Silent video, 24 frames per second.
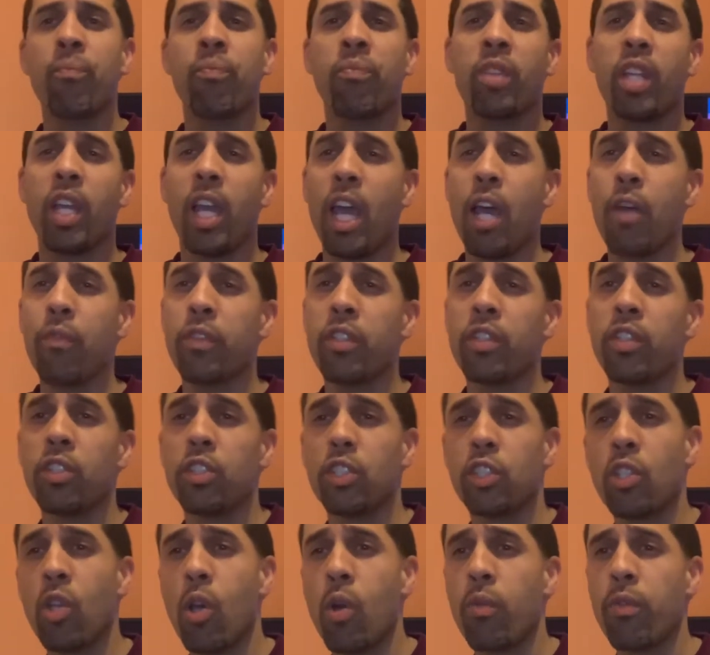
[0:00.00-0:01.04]
After the
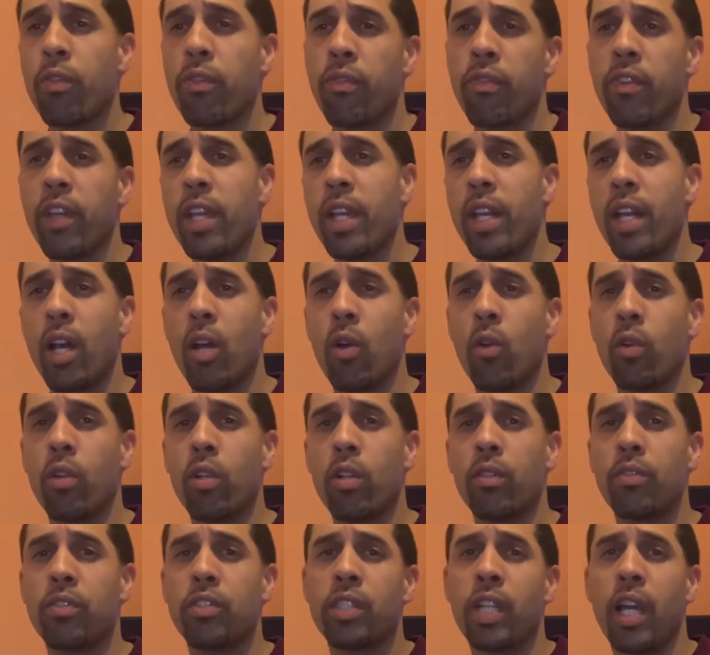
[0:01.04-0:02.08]
soft fade out
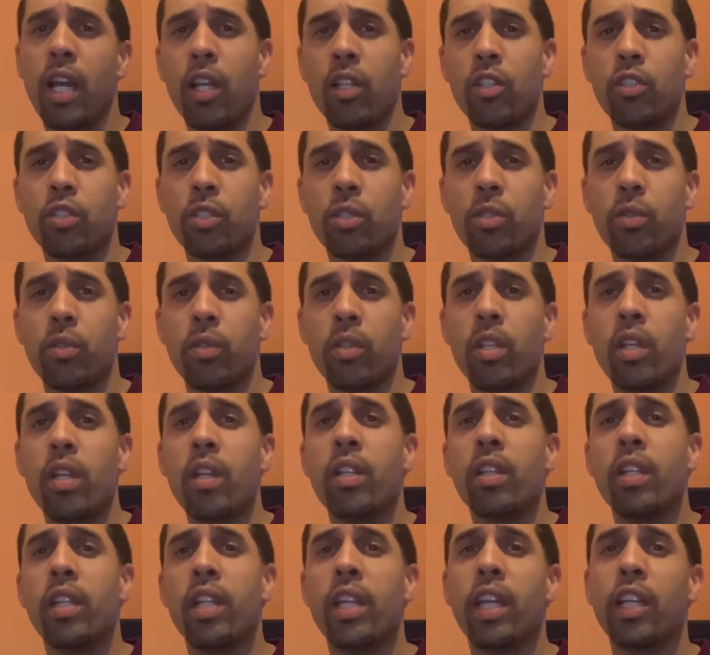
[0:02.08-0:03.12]
of Solitude,
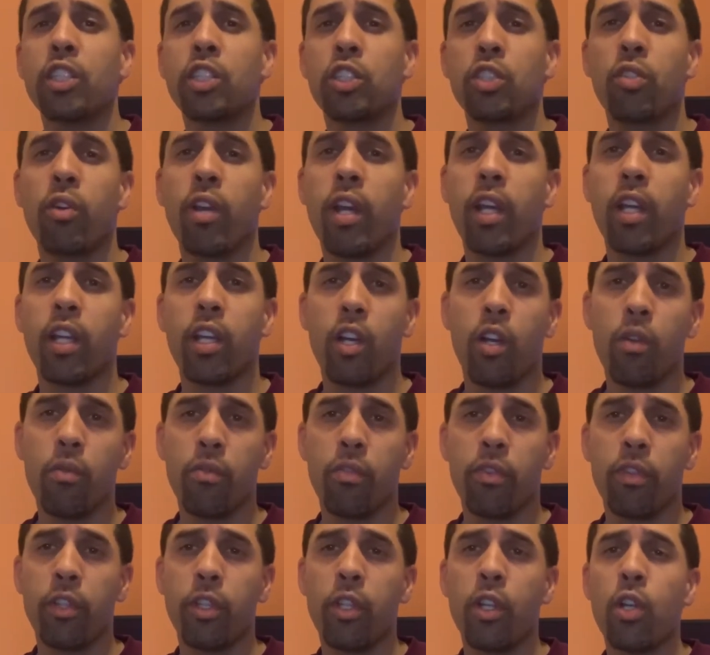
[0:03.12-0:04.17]
the next track,
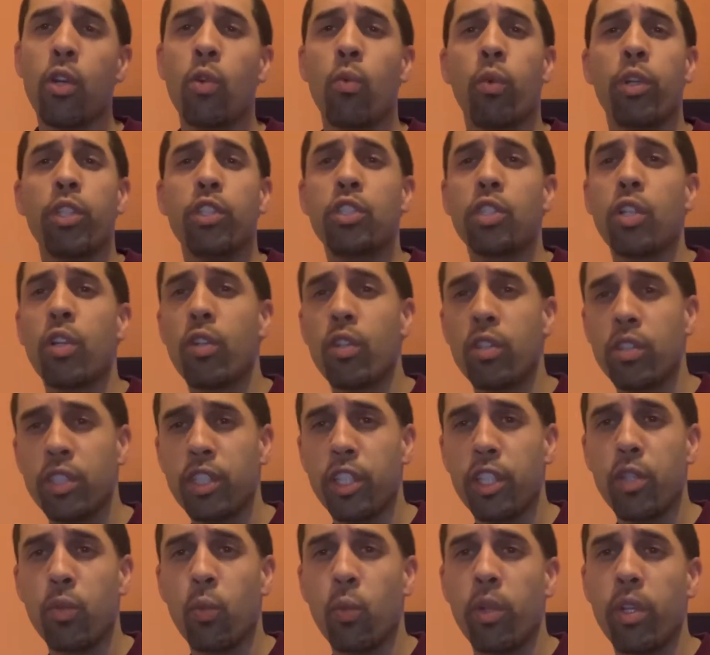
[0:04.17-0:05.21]
Comfy, returns
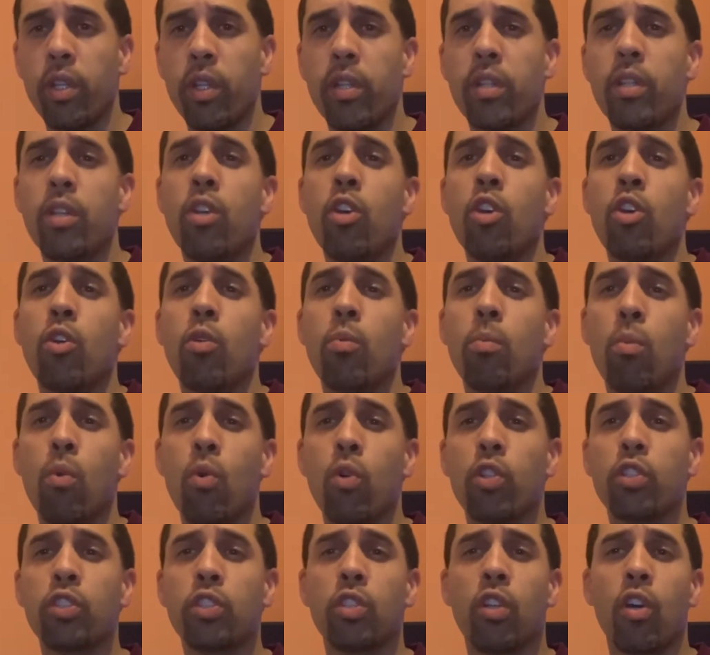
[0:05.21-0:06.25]
in with
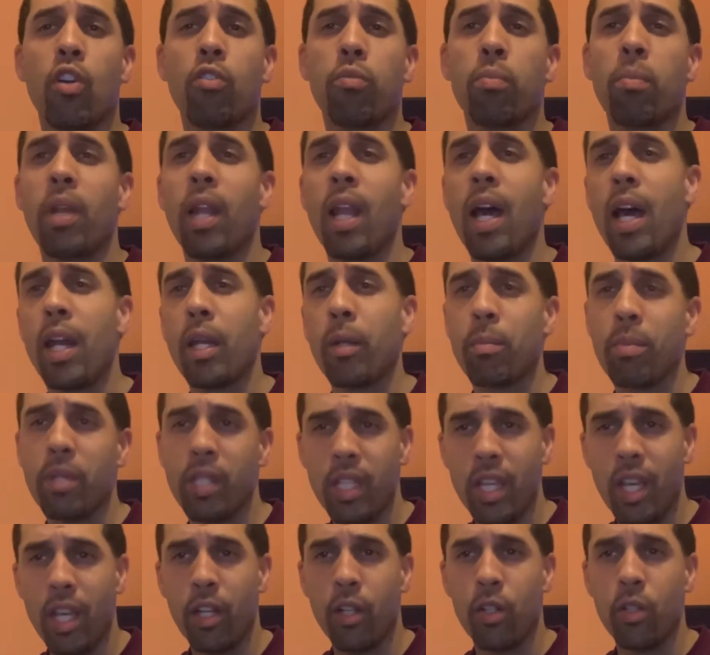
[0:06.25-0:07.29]
more soft melodic
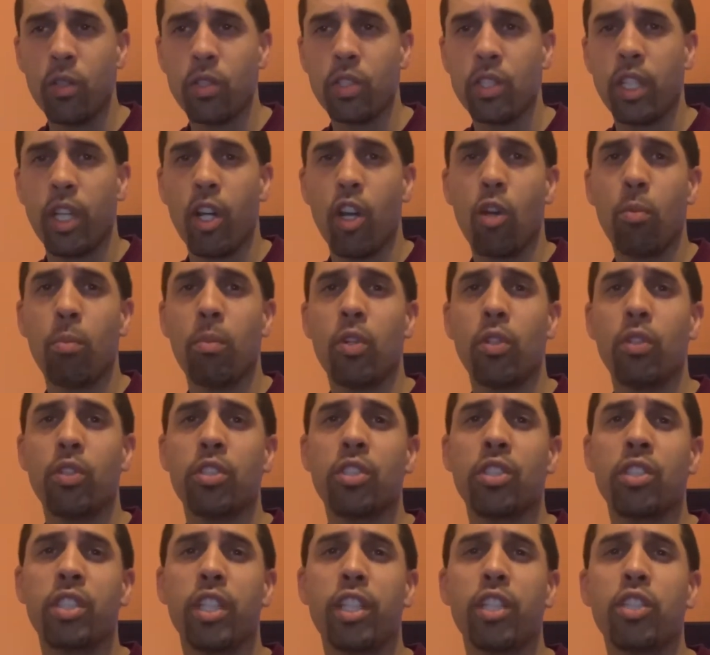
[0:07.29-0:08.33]
pianos that
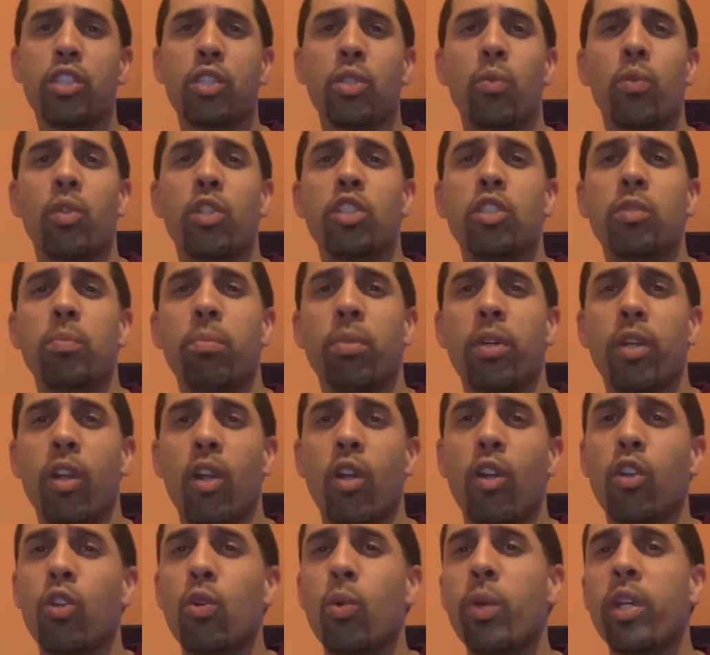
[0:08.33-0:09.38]
almost sing to us but
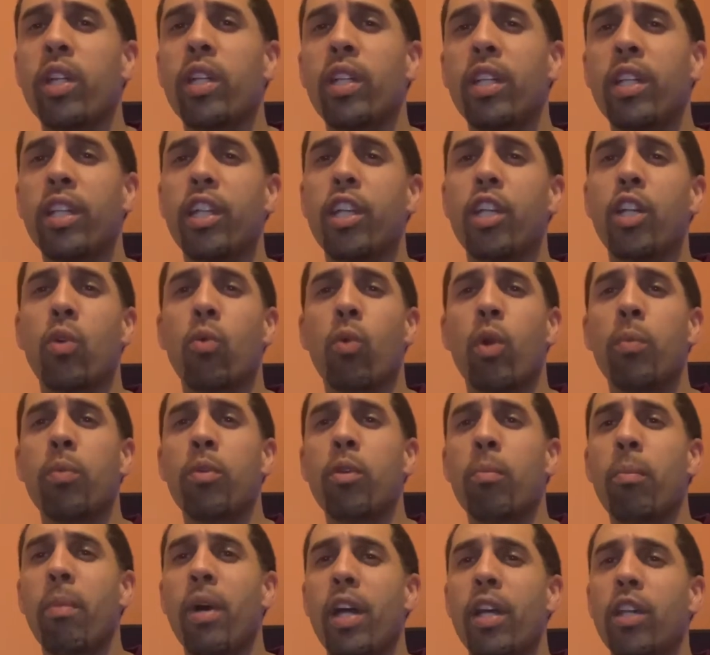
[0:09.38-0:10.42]
are quickly
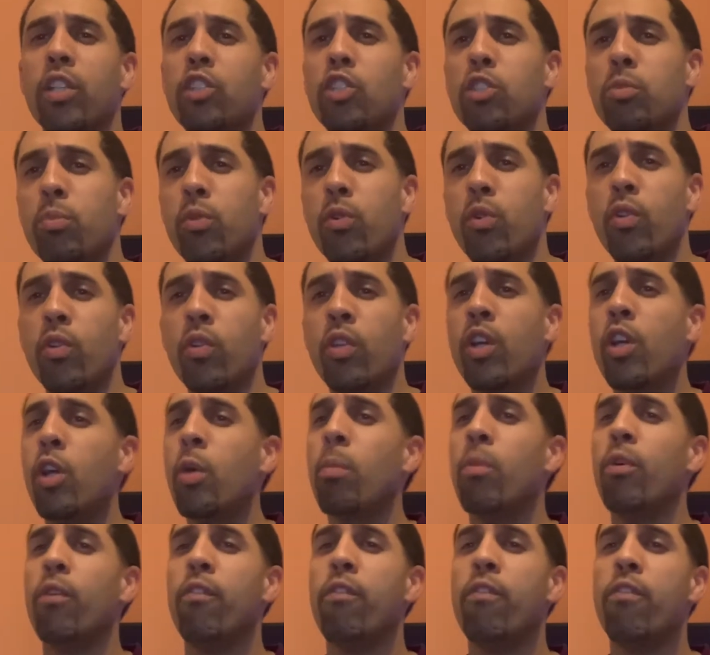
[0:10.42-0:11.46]
interrupted by a smooth
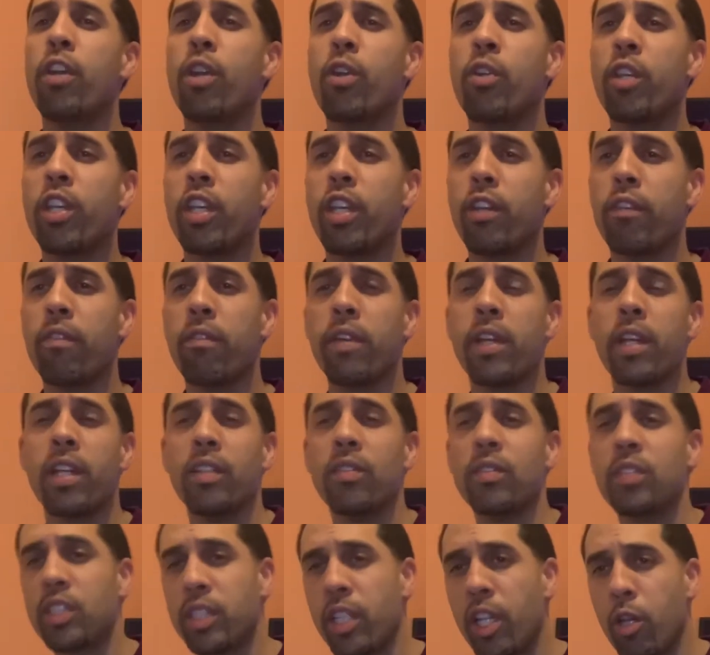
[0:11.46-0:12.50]
but very
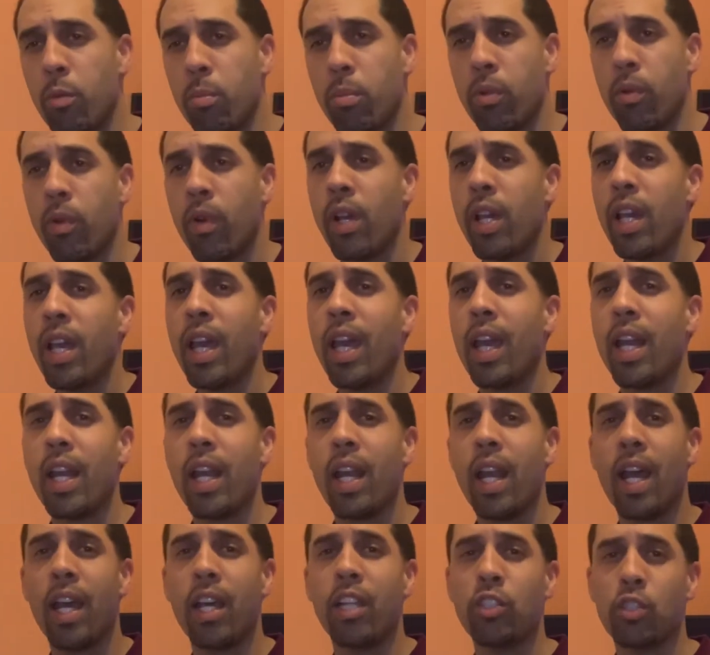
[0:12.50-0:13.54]
innovative sample at
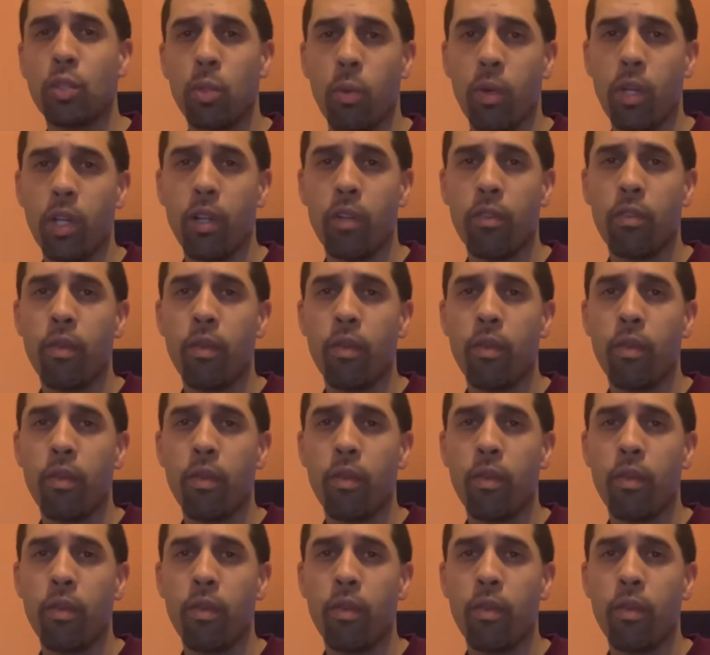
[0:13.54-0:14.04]
912.